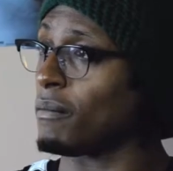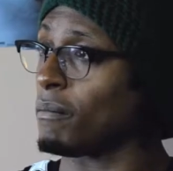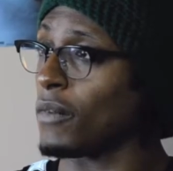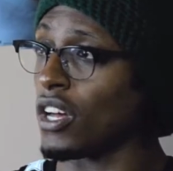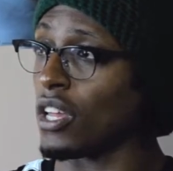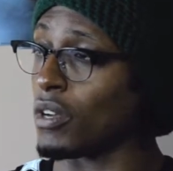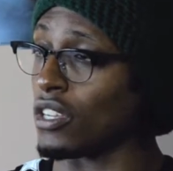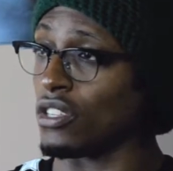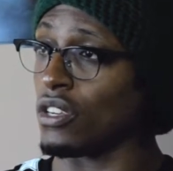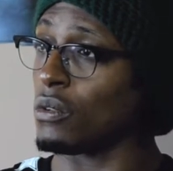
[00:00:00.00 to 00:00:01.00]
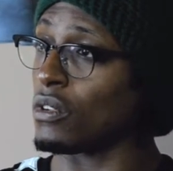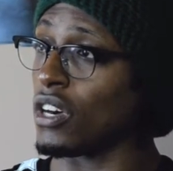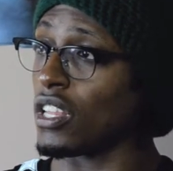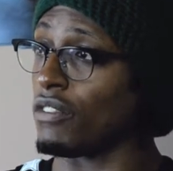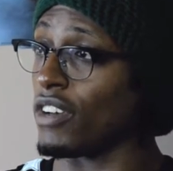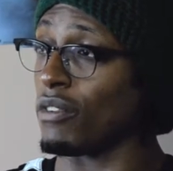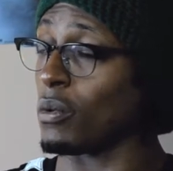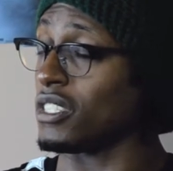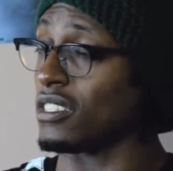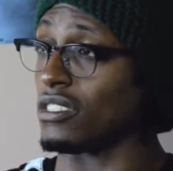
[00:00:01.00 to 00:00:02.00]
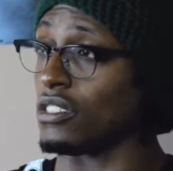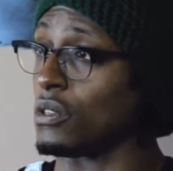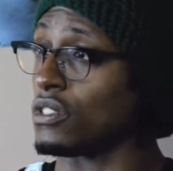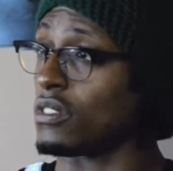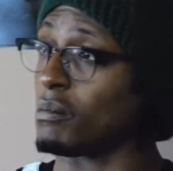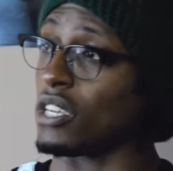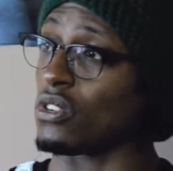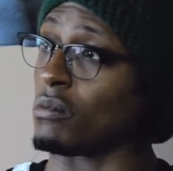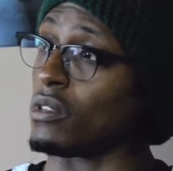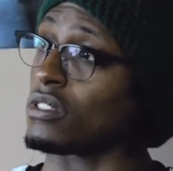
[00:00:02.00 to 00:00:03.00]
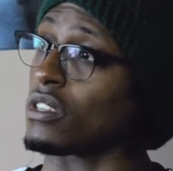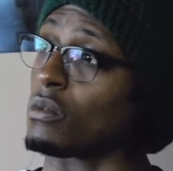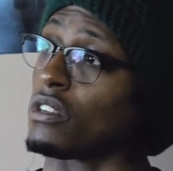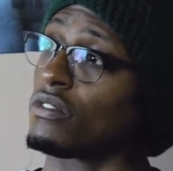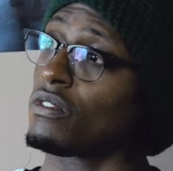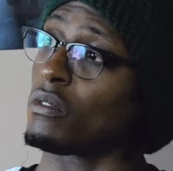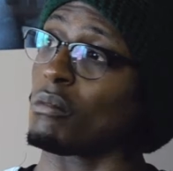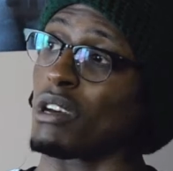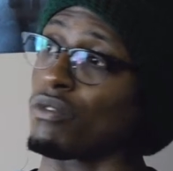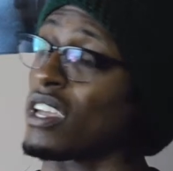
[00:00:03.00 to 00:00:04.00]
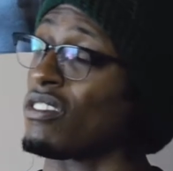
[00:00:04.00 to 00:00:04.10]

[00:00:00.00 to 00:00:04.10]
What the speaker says: And all I want to do, and all I've ever wanted to do, is just make good music with my